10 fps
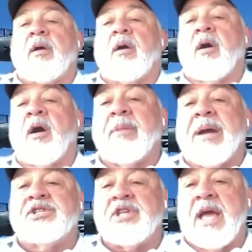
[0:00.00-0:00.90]
uh, on
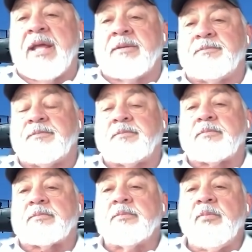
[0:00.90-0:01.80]
my jet,
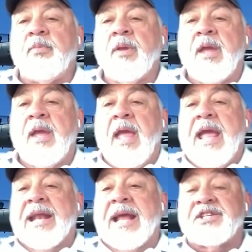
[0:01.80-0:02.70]

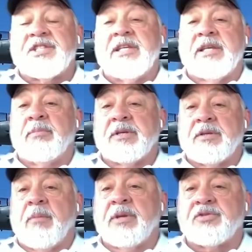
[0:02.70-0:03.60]
and I see him,
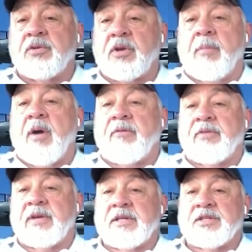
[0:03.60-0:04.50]
the missile come off
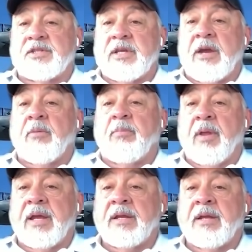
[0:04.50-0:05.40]
of his
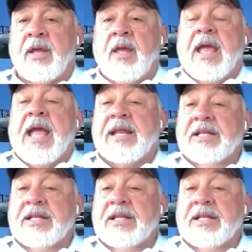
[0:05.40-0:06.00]
airplane, and